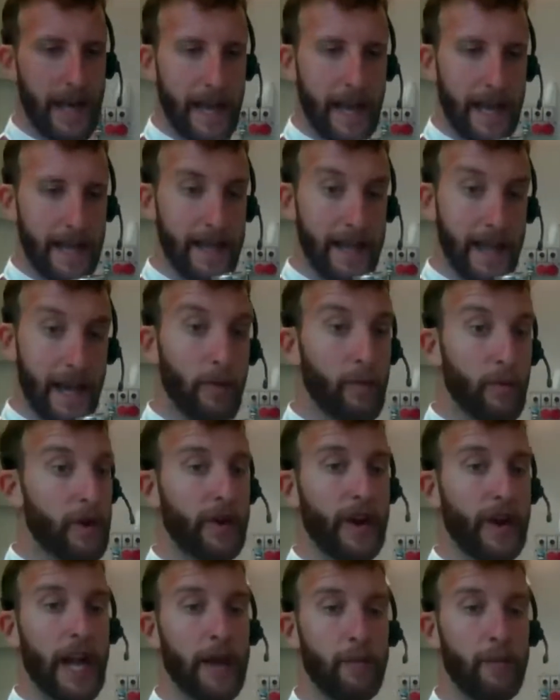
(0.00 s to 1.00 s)
and then
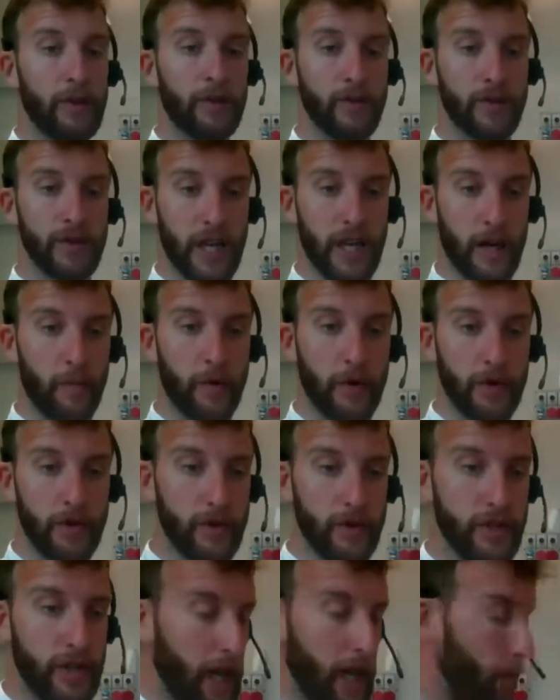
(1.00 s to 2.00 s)
we're able to start
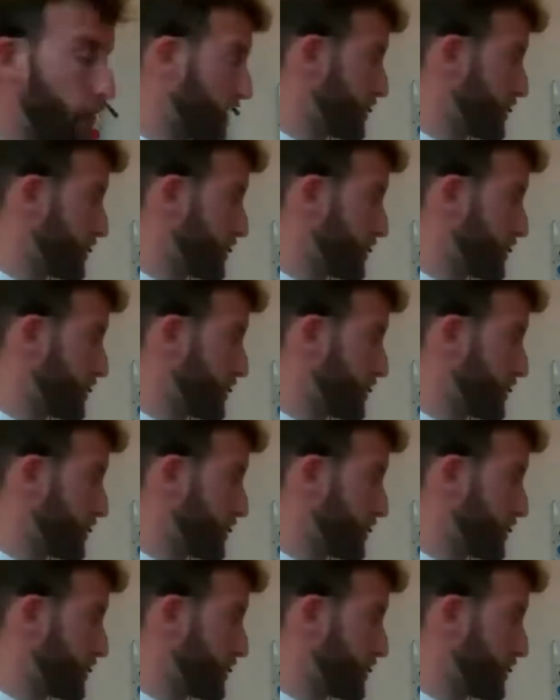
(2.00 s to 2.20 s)
producing